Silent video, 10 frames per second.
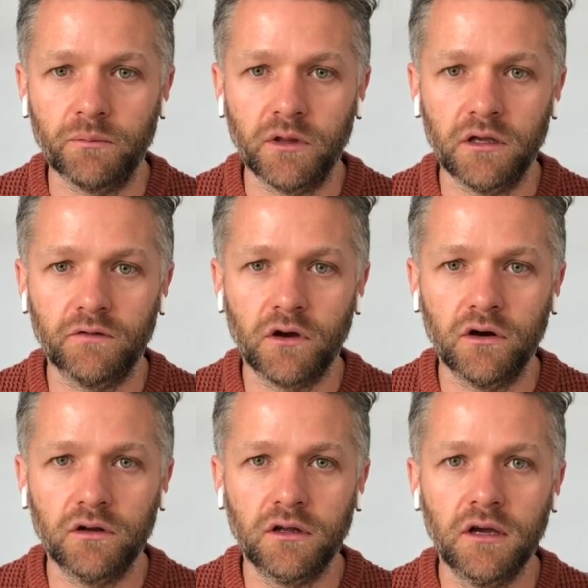that you've got.
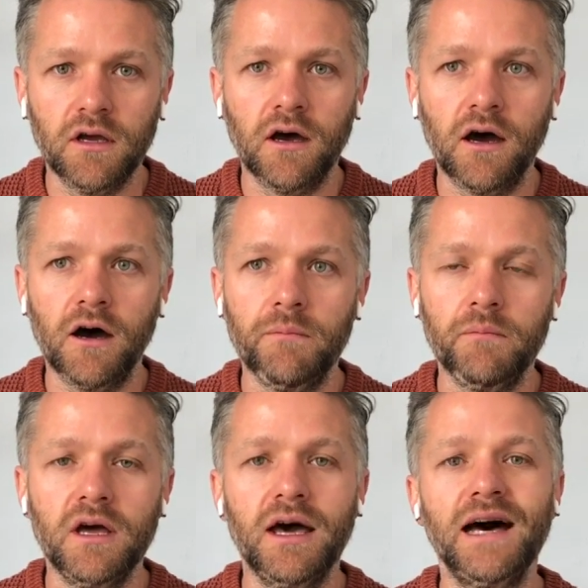And
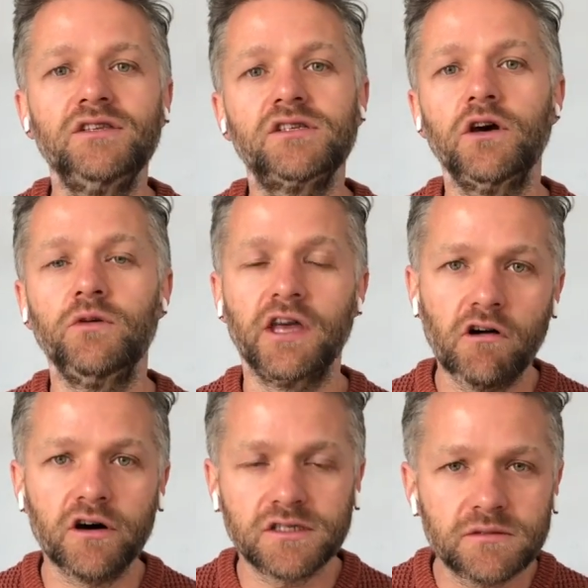so there are